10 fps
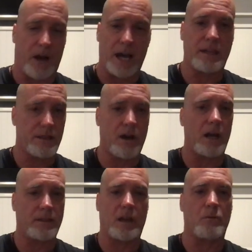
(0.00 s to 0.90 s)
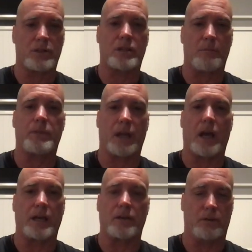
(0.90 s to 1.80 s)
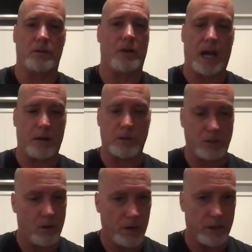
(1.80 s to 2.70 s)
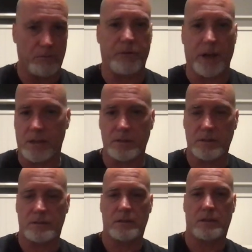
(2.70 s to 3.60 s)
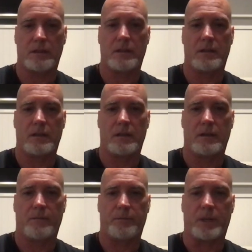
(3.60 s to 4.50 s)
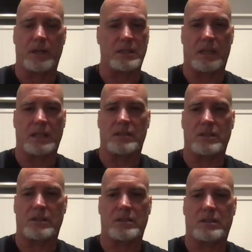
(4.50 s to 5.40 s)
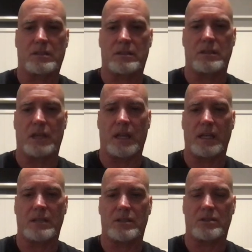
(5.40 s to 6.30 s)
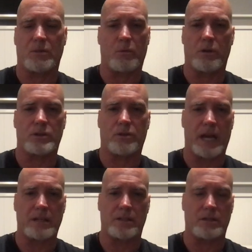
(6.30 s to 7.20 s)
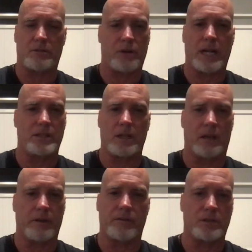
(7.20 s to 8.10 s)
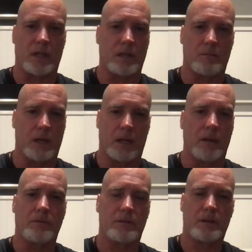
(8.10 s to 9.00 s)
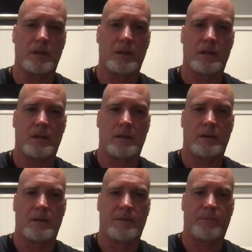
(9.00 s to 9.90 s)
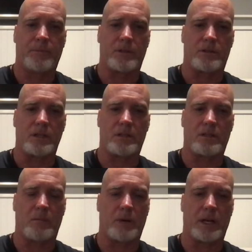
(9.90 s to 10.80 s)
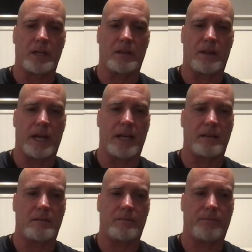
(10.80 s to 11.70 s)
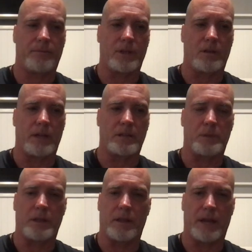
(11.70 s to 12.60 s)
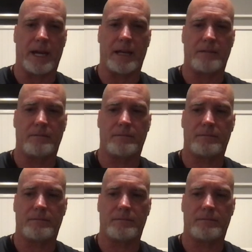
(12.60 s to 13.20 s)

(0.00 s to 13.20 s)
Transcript: I thought there was something I could do, I would go in and fix. Because I think it's just the worst tragedy I've ever seen in my life. To see somebody that, that's been that,